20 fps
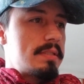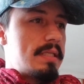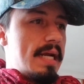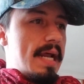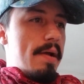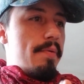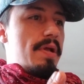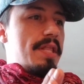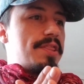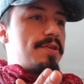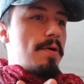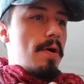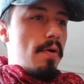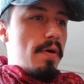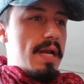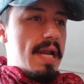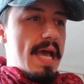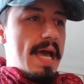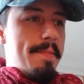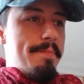Today, we throw
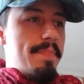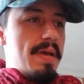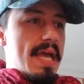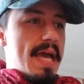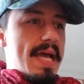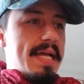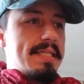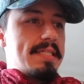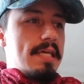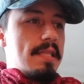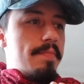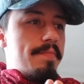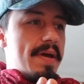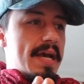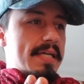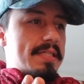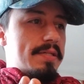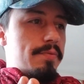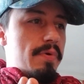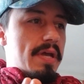an NBA to the
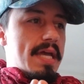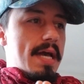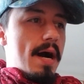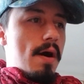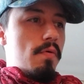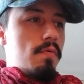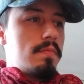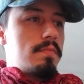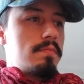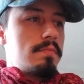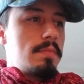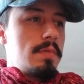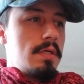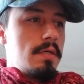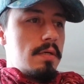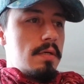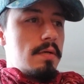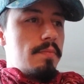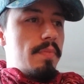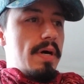mix and we go.
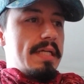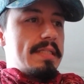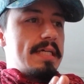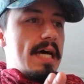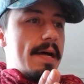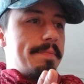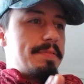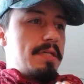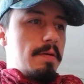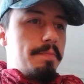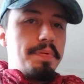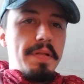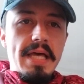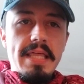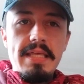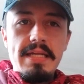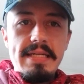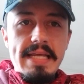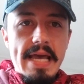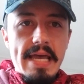My top tier play
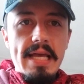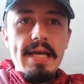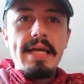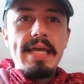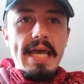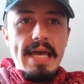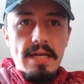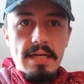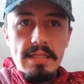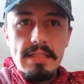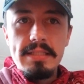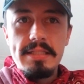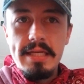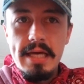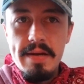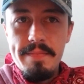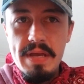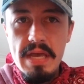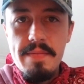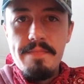of the day, again, is
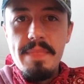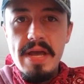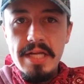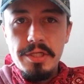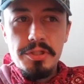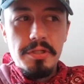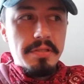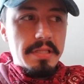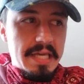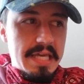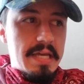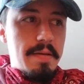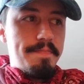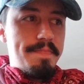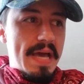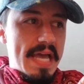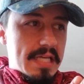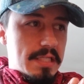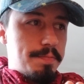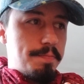going to be in Major League
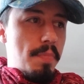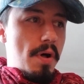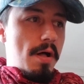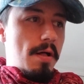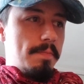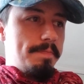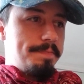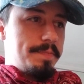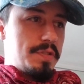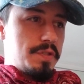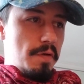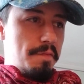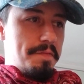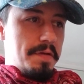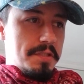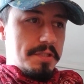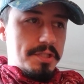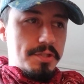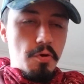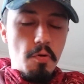Baseball. So if
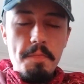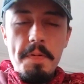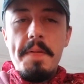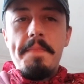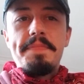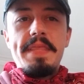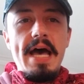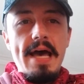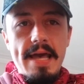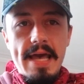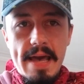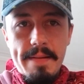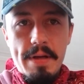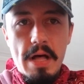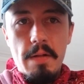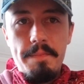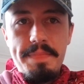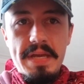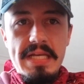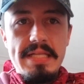you scoop up that
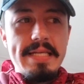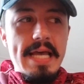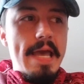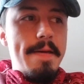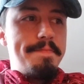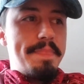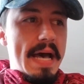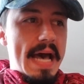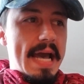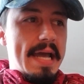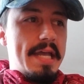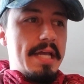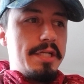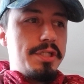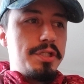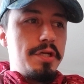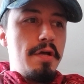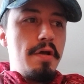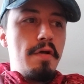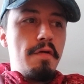MLB Day
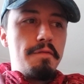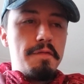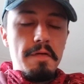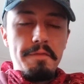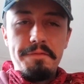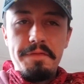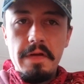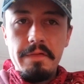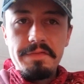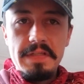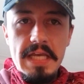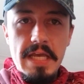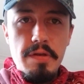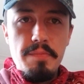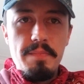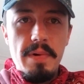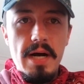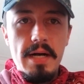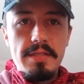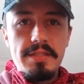Package for
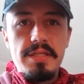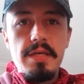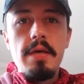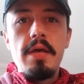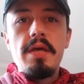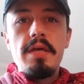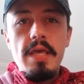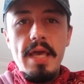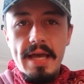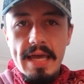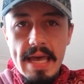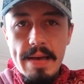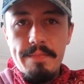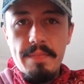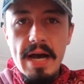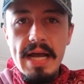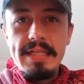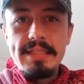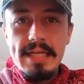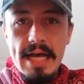15 bucks, you get
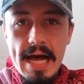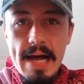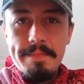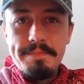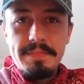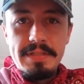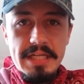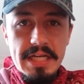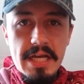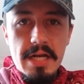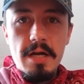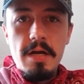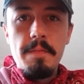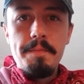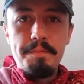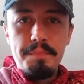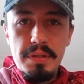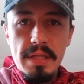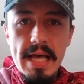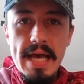my top
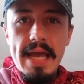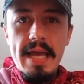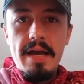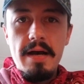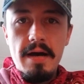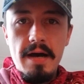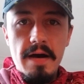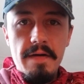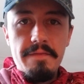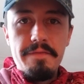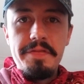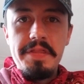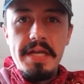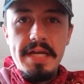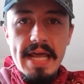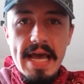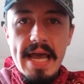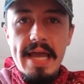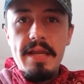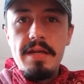tier play of the
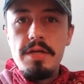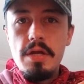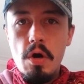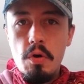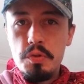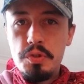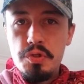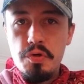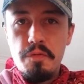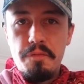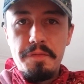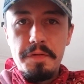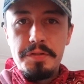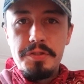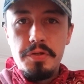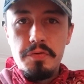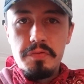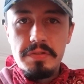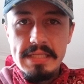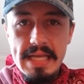day. No two for
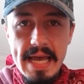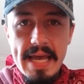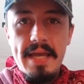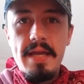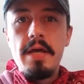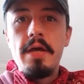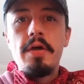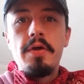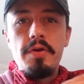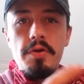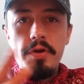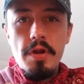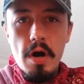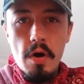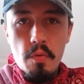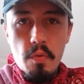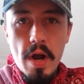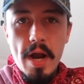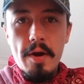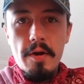Tuesday,
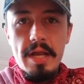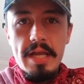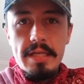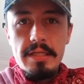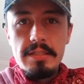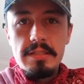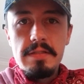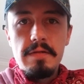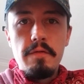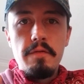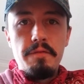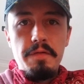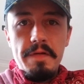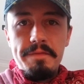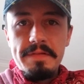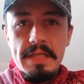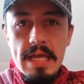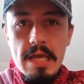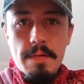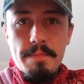no worries.
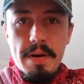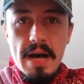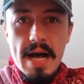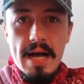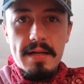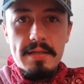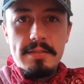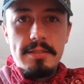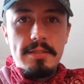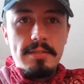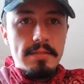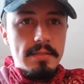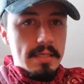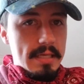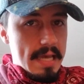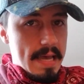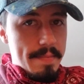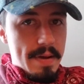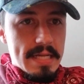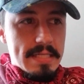15 bucks,
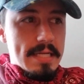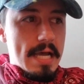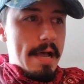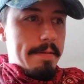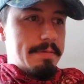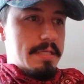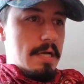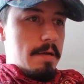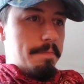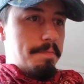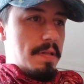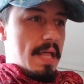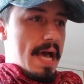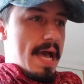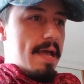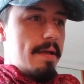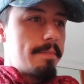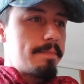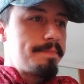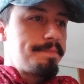you get my top tier
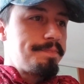play.